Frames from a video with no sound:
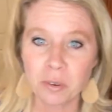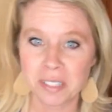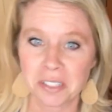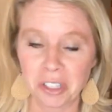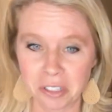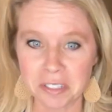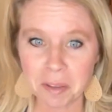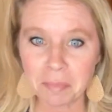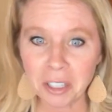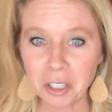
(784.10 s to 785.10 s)
learned
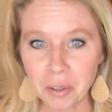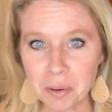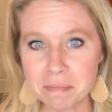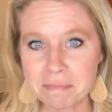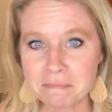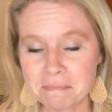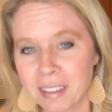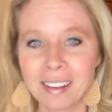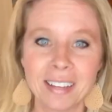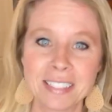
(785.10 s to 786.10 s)
something new
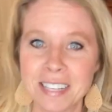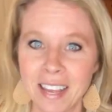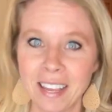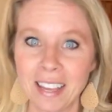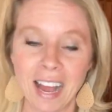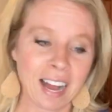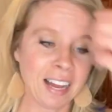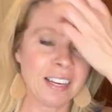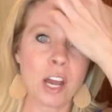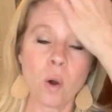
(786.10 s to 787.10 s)
today. I
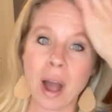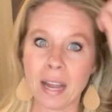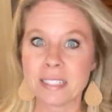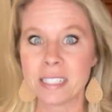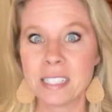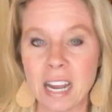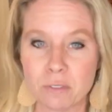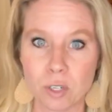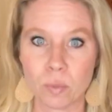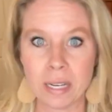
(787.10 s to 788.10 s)
know I did after
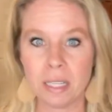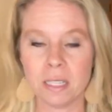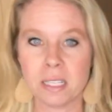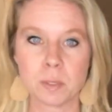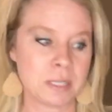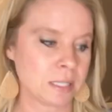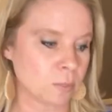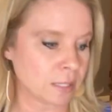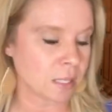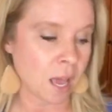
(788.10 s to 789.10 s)
reading this. This
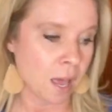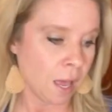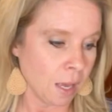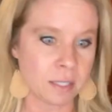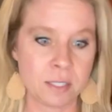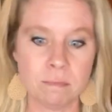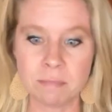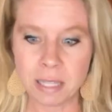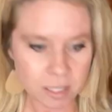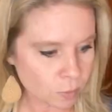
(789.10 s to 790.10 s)

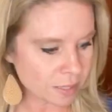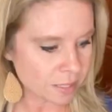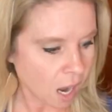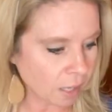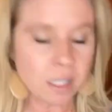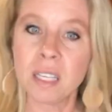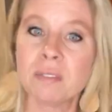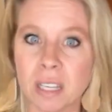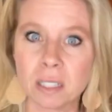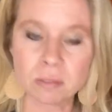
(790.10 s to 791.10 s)
was not
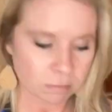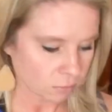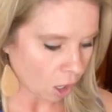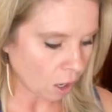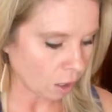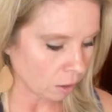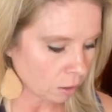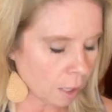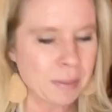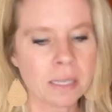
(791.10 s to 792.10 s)
even on,
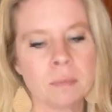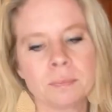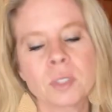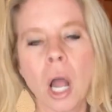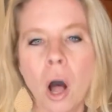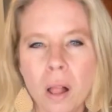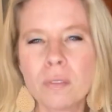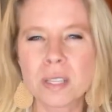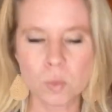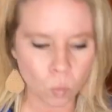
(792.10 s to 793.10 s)
all of
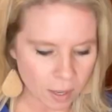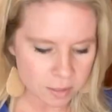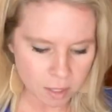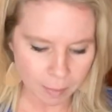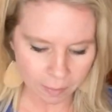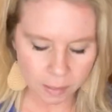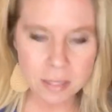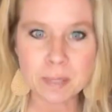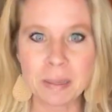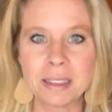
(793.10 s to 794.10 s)
this was on my list,
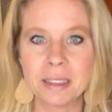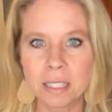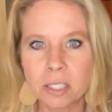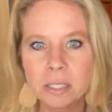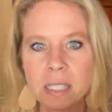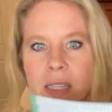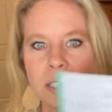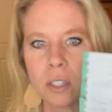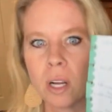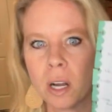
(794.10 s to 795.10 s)
but literally these are
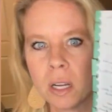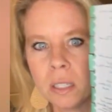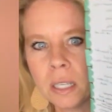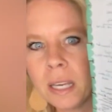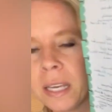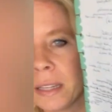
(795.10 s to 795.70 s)
all the